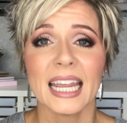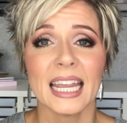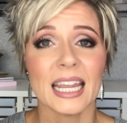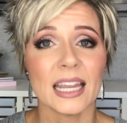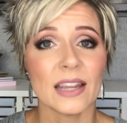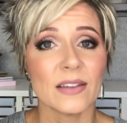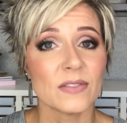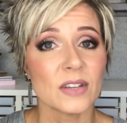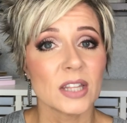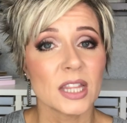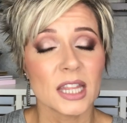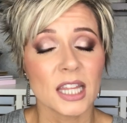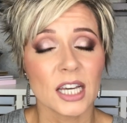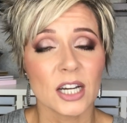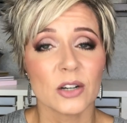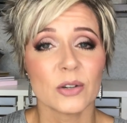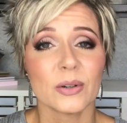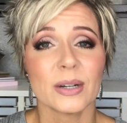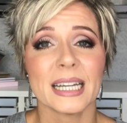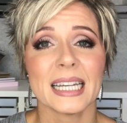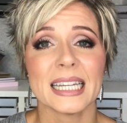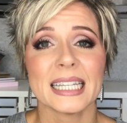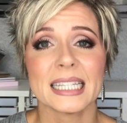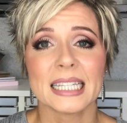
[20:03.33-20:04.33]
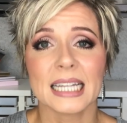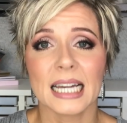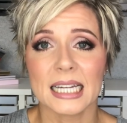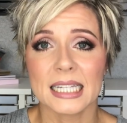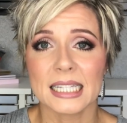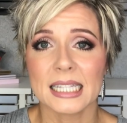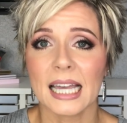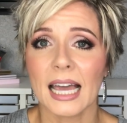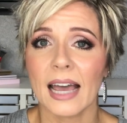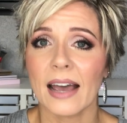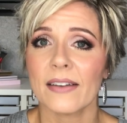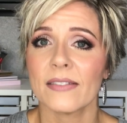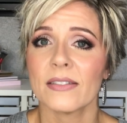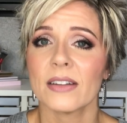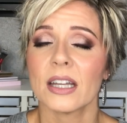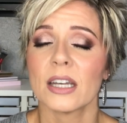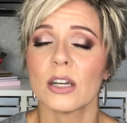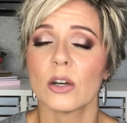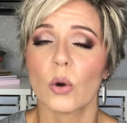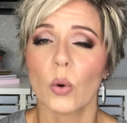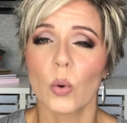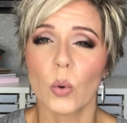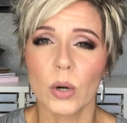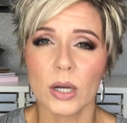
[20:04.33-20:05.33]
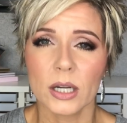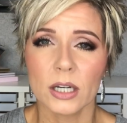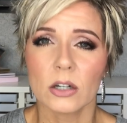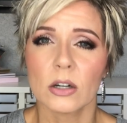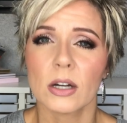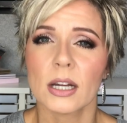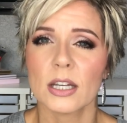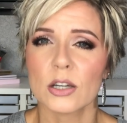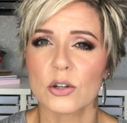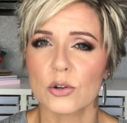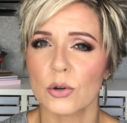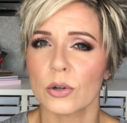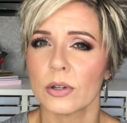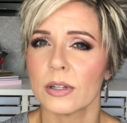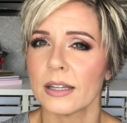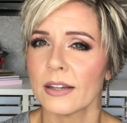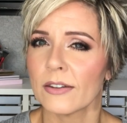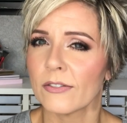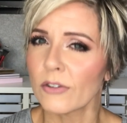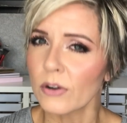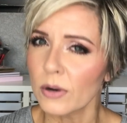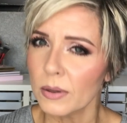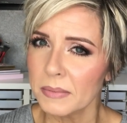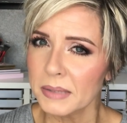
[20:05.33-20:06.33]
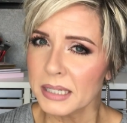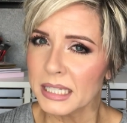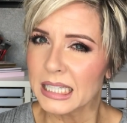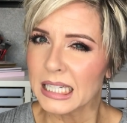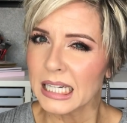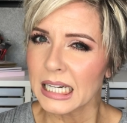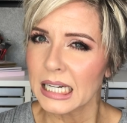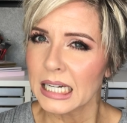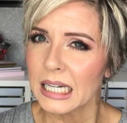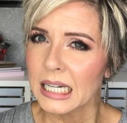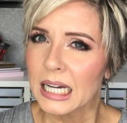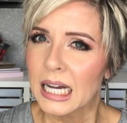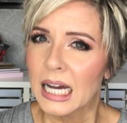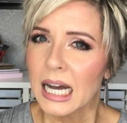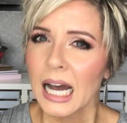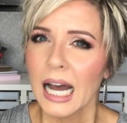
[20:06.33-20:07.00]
Even though it does have an oil controlling formula,